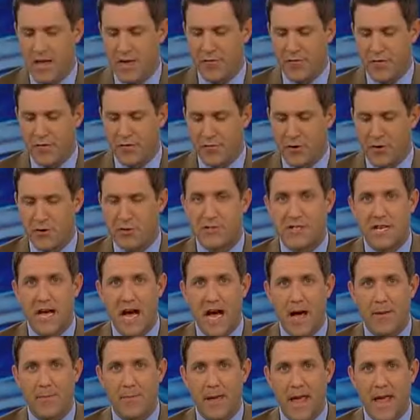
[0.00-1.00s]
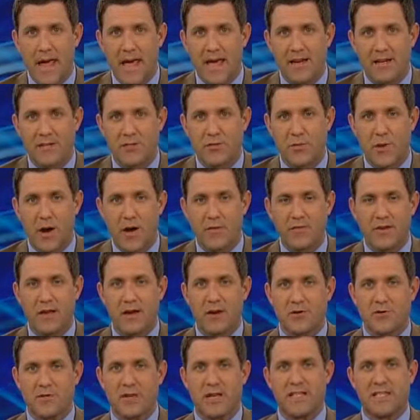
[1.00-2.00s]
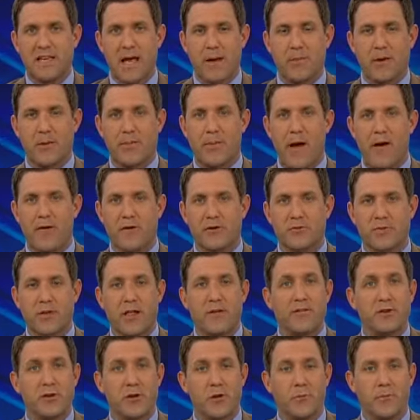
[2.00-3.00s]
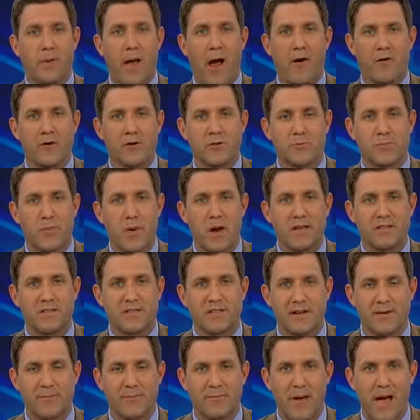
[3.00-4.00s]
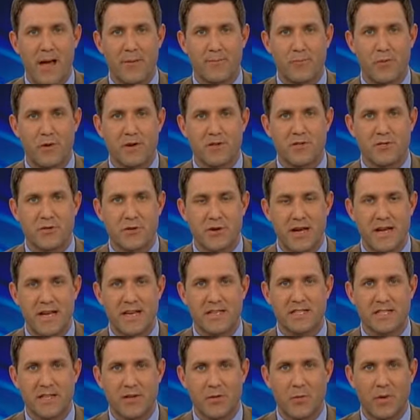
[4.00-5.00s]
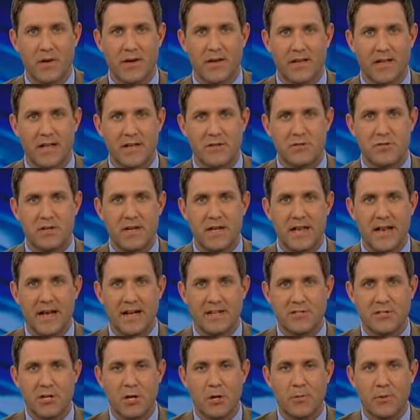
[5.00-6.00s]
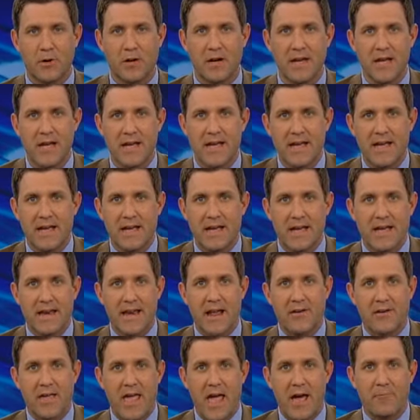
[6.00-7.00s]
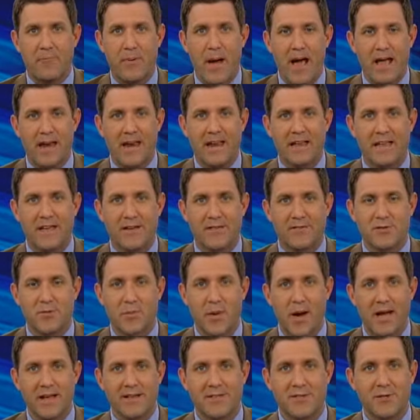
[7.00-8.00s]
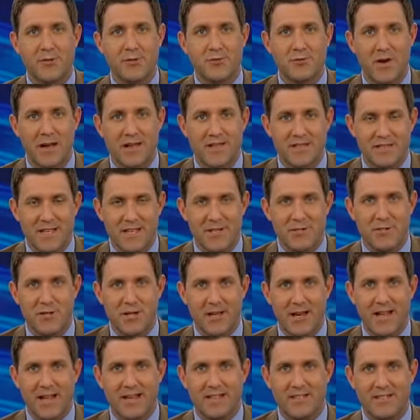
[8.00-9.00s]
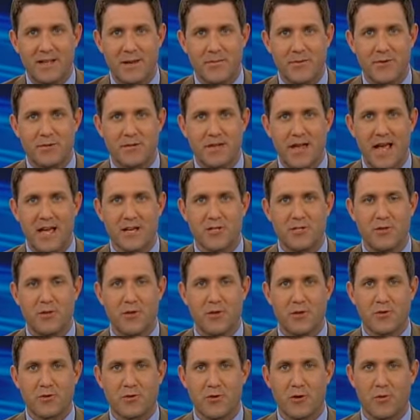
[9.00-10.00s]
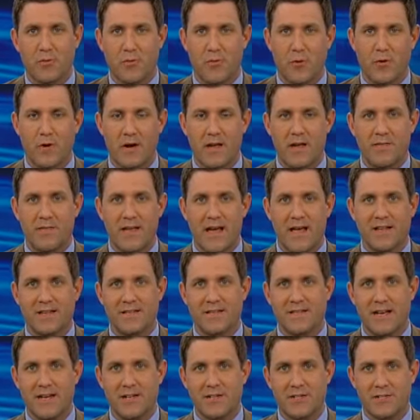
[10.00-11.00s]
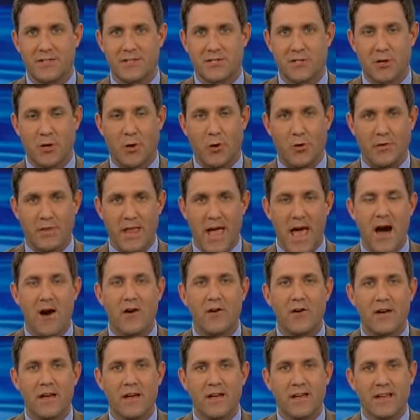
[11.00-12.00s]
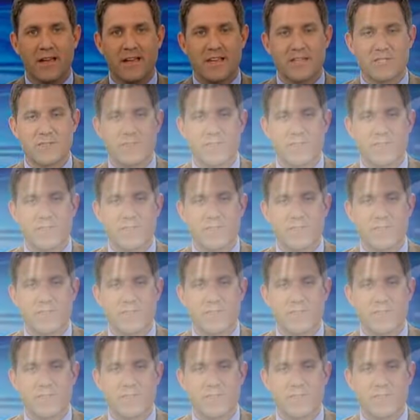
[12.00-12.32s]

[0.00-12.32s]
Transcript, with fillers: For the first time in 12 years, St. Tammany Parish will have a new parish president. Pat Brister easily won election in October, and now campaigning gives way to transition. And as WDSU North Shore reporter Heath Allen tells us, the goal now is